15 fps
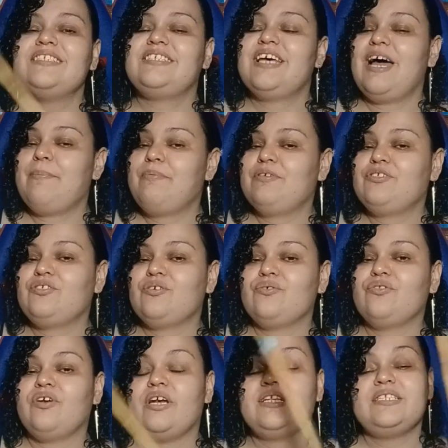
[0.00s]
Tap your
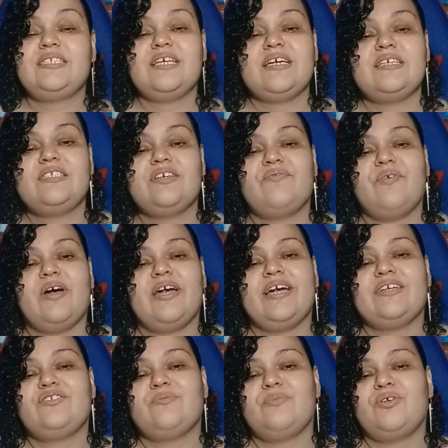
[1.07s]
shoulder and tell yourself how
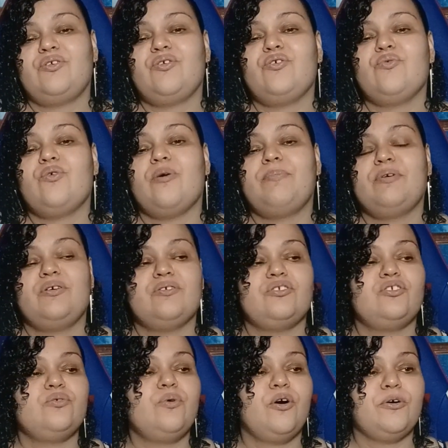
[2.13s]
handsome and cute you are because
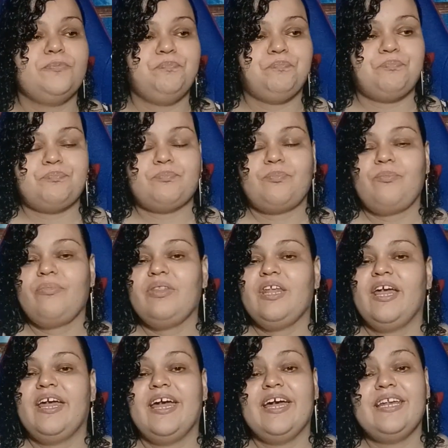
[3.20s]
you are.
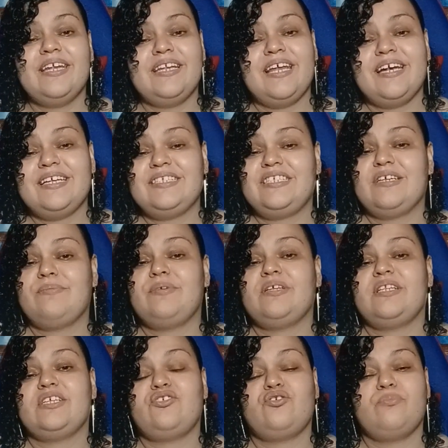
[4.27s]
Any negativity
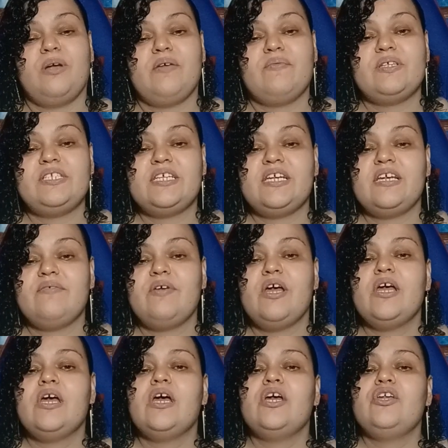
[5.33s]
that you may receive,
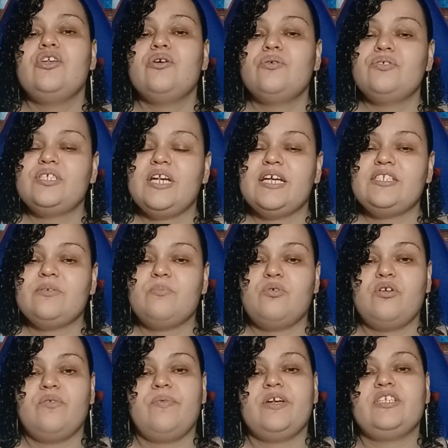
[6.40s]
use it as a
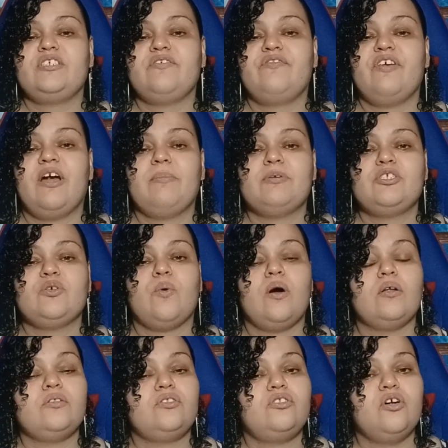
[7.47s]
motivation, family
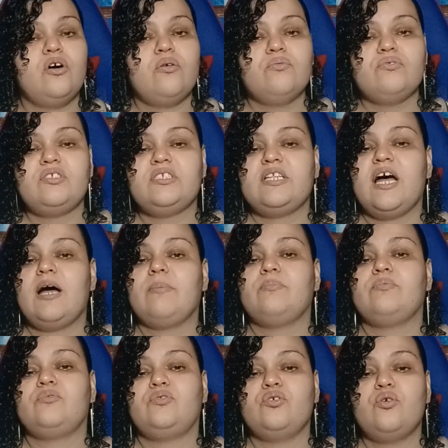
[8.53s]
squad. Don't stop
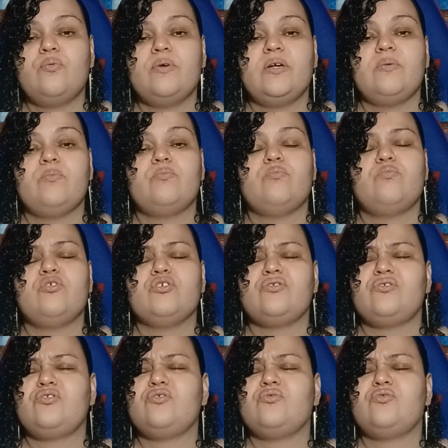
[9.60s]
doing
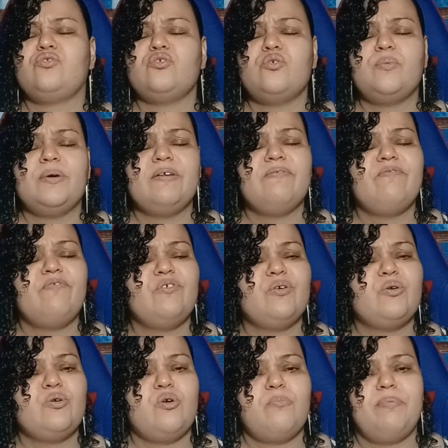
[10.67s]
what you're doing for
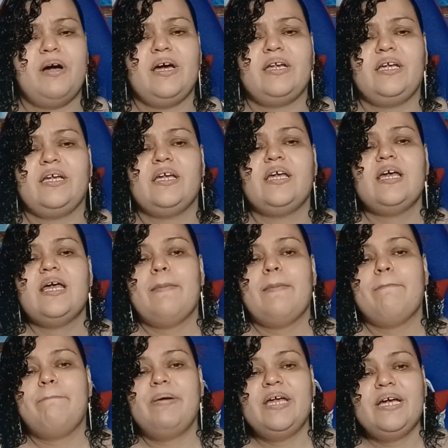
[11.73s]
nobody.
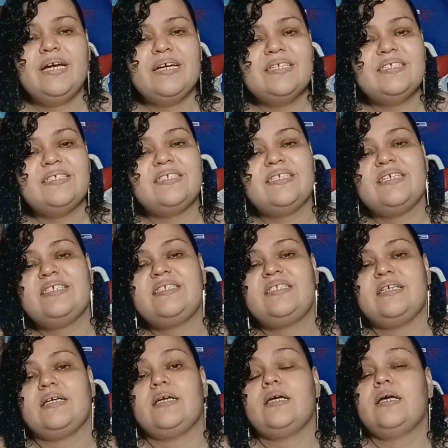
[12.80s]
Be
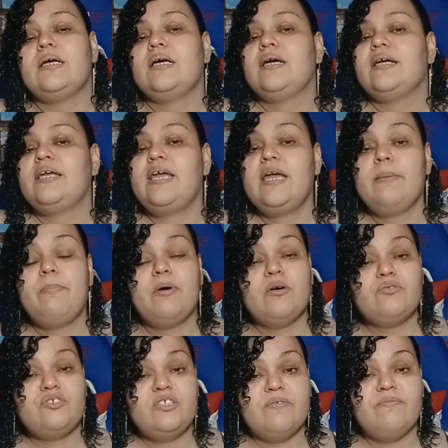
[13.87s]
consistent keep
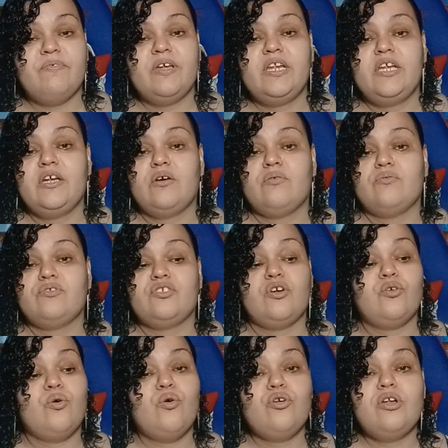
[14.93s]
posting videos on
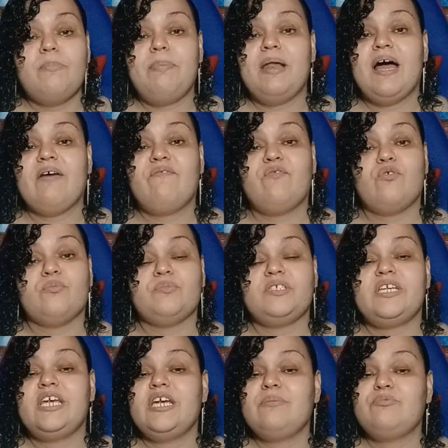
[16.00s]
all your platforms
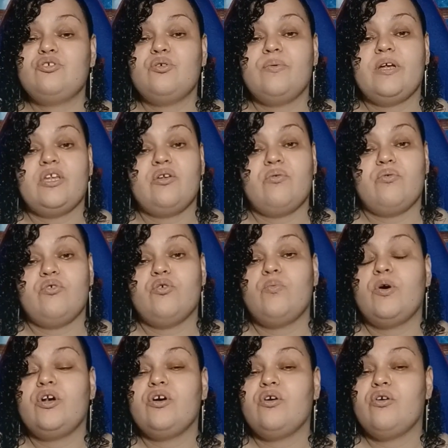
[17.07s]
keep doing you you
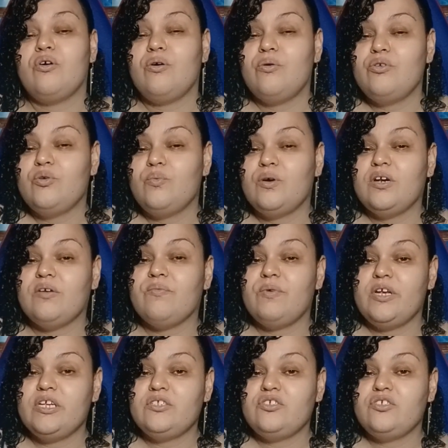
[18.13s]
want to go you want to
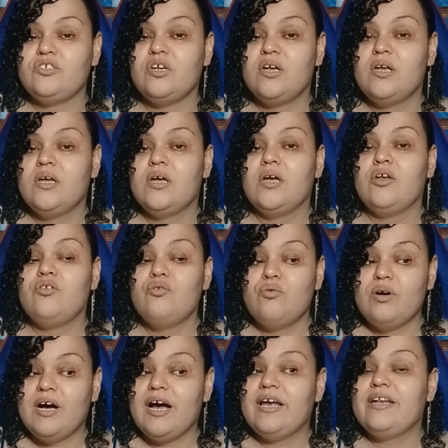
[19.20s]
reach you
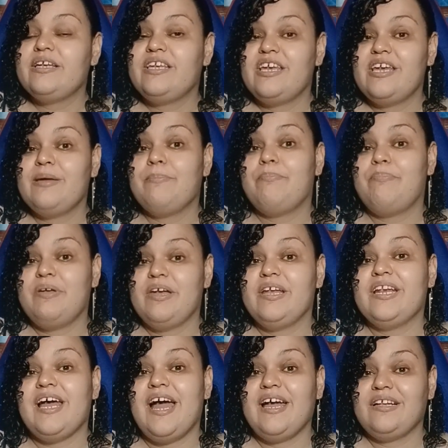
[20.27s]
gotta keep
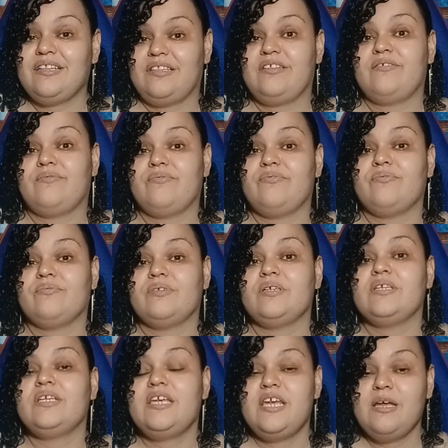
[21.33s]
being active.
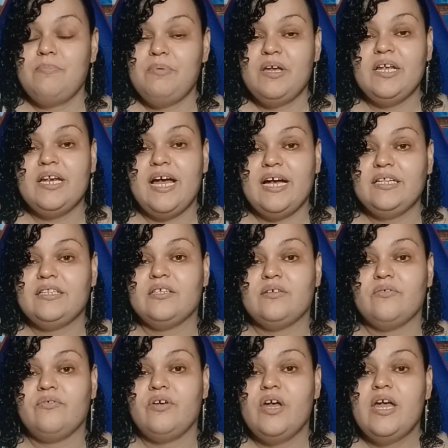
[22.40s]
Keep being active.